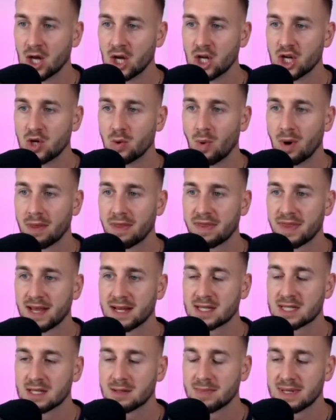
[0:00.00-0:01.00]
You want
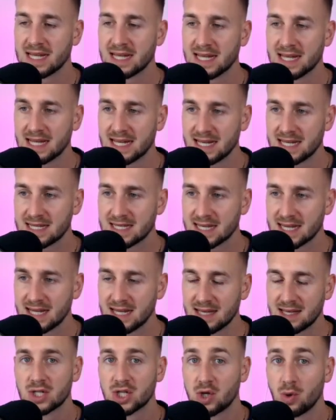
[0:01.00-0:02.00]
things to be
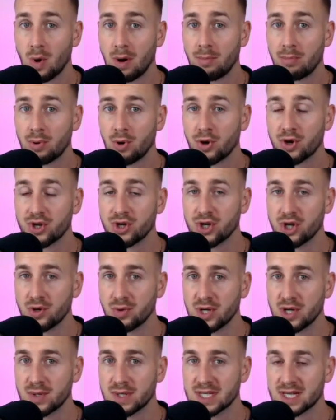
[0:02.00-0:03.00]
easy to onboard new
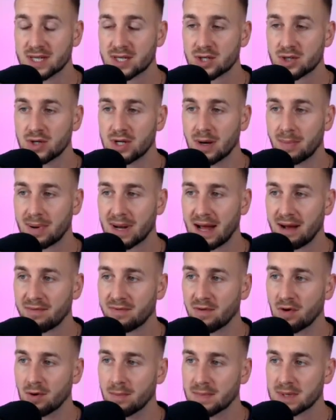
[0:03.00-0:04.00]
users to your
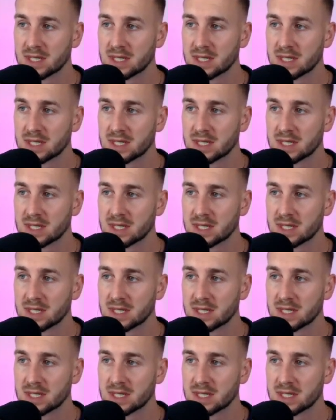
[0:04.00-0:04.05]
platform.